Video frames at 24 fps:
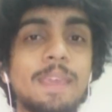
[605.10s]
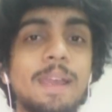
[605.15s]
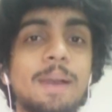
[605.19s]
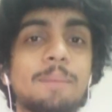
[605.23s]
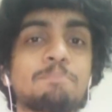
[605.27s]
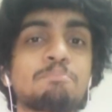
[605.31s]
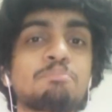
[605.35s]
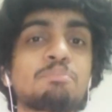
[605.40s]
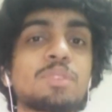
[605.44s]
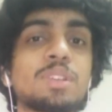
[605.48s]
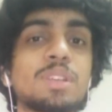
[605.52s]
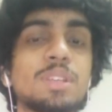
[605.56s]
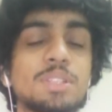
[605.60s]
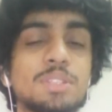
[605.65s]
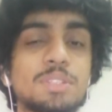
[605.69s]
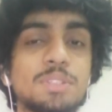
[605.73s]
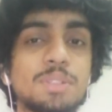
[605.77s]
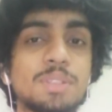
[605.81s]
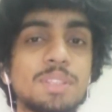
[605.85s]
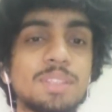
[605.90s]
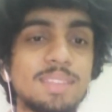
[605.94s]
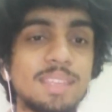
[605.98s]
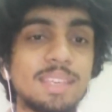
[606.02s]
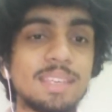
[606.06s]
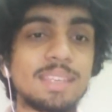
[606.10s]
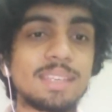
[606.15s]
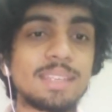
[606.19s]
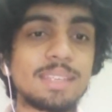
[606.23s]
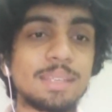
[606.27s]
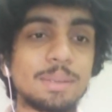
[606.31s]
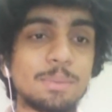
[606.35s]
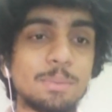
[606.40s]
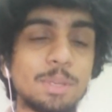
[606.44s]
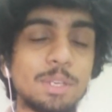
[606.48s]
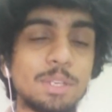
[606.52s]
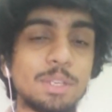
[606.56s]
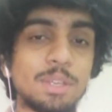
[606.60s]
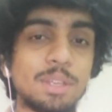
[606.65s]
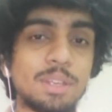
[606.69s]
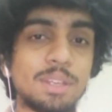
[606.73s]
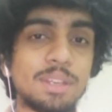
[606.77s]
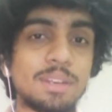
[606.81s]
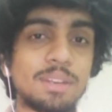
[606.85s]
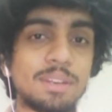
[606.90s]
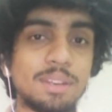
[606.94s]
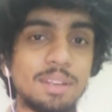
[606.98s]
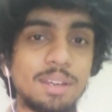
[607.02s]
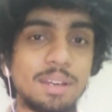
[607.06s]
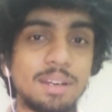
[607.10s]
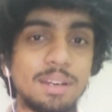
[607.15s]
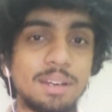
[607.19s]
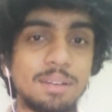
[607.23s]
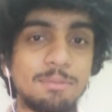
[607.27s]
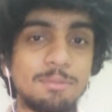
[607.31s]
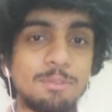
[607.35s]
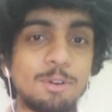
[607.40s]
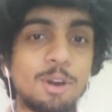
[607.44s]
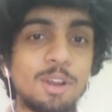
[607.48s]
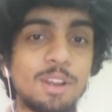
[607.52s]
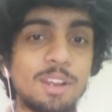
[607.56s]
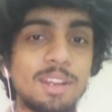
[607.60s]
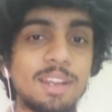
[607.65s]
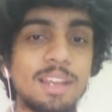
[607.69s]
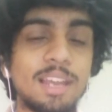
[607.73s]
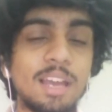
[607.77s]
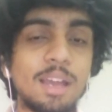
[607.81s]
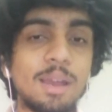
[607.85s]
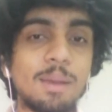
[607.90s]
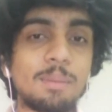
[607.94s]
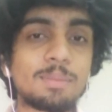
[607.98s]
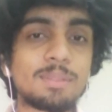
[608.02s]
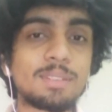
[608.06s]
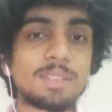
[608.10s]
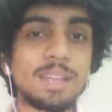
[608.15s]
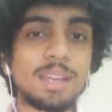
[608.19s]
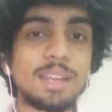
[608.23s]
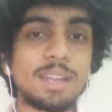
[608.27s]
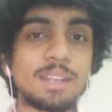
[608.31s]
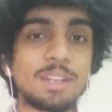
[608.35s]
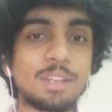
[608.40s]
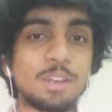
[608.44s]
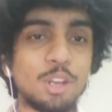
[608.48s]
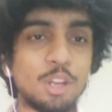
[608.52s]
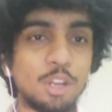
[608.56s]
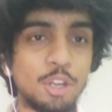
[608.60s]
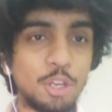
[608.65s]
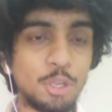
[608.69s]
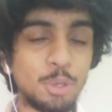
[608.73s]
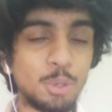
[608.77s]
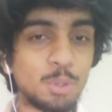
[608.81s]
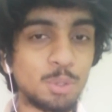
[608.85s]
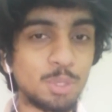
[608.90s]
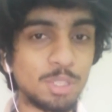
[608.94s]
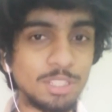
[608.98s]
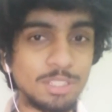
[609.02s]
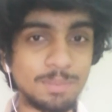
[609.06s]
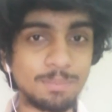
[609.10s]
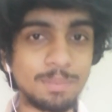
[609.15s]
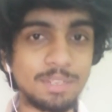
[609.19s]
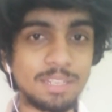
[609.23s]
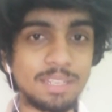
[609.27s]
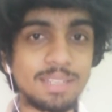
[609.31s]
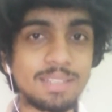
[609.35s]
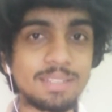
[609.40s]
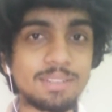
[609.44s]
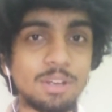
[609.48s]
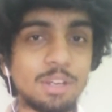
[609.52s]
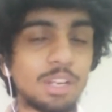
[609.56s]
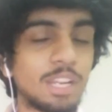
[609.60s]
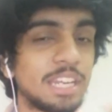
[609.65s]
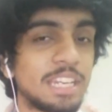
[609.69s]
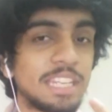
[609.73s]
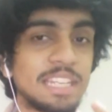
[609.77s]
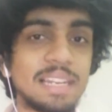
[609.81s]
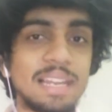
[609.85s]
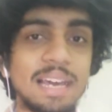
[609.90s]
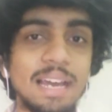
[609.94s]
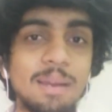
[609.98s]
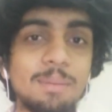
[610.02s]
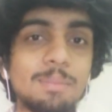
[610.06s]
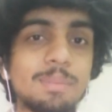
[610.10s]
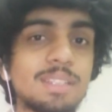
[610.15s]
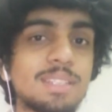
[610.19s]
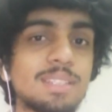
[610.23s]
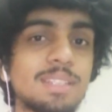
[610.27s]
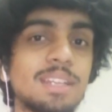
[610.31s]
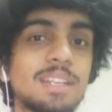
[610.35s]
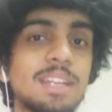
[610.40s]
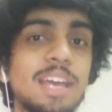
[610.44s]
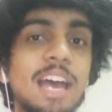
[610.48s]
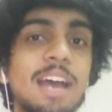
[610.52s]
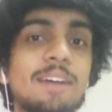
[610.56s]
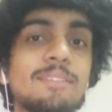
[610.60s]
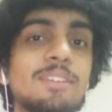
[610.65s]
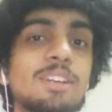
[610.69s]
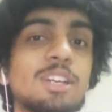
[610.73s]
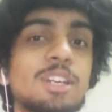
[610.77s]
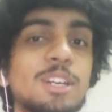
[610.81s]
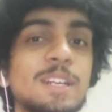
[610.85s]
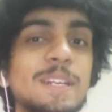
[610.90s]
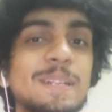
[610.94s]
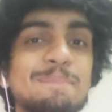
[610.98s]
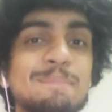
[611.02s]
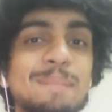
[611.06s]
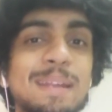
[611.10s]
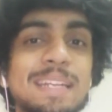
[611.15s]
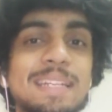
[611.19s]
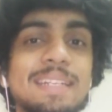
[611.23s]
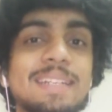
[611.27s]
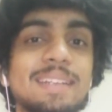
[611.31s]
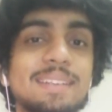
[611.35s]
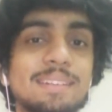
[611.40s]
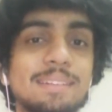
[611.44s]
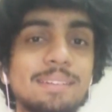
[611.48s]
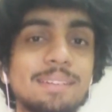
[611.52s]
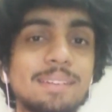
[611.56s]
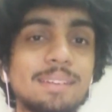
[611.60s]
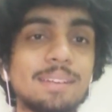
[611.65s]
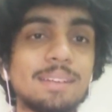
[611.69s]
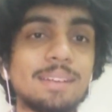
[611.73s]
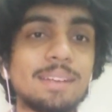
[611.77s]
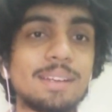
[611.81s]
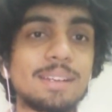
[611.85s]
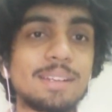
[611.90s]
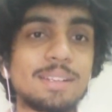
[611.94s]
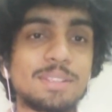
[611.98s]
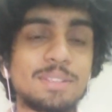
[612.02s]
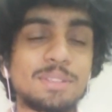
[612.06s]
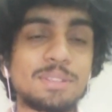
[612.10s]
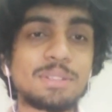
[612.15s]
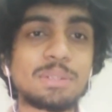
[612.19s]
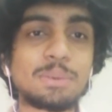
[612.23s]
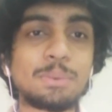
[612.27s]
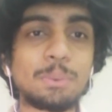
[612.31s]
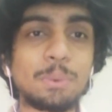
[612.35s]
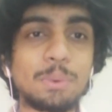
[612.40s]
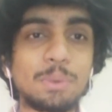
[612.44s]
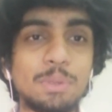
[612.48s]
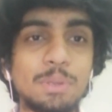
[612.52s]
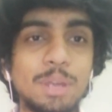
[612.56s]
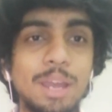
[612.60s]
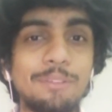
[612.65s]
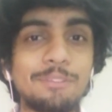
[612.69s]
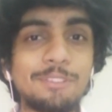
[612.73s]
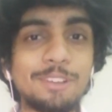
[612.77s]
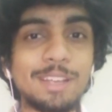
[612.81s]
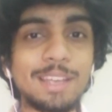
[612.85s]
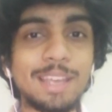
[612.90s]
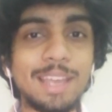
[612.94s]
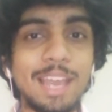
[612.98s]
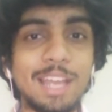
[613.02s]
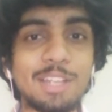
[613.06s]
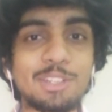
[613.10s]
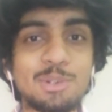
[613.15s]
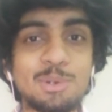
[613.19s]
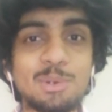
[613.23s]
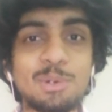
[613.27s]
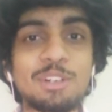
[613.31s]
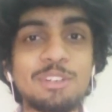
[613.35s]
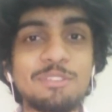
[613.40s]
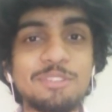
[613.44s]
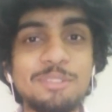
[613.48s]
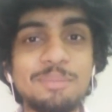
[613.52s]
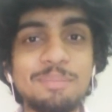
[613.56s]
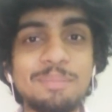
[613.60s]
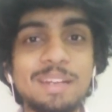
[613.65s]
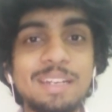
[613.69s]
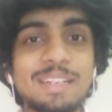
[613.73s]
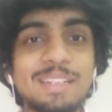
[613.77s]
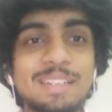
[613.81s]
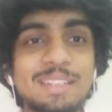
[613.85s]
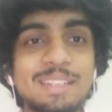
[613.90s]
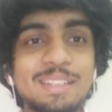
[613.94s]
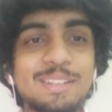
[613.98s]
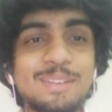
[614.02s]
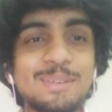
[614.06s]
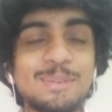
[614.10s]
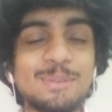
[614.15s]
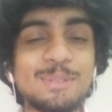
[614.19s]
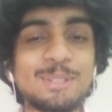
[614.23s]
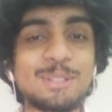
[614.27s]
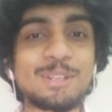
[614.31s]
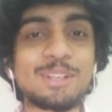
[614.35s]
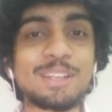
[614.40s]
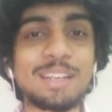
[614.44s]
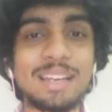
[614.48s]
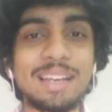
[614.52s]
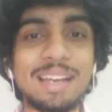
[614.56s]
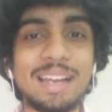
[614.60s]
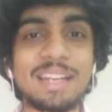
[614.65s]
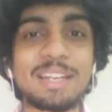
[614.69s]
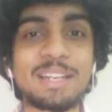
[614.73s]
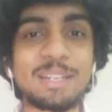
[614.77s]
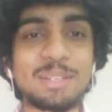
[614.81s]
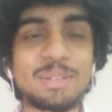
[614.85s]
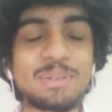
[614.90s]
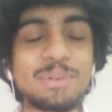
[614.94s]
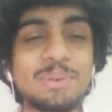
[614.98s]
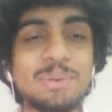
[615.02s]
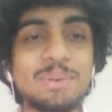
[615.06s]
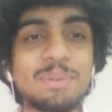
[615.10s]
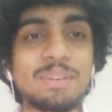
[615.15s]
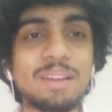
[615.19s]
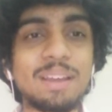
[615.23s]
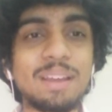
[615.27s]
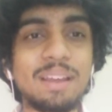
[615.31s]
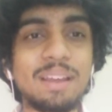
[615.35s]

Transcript: Yeah. So the thing when you're in uh, foreign labs and you're new to this place or any lab is that have a good mentor. So you have to catch hold of a mentor who's gonna guide you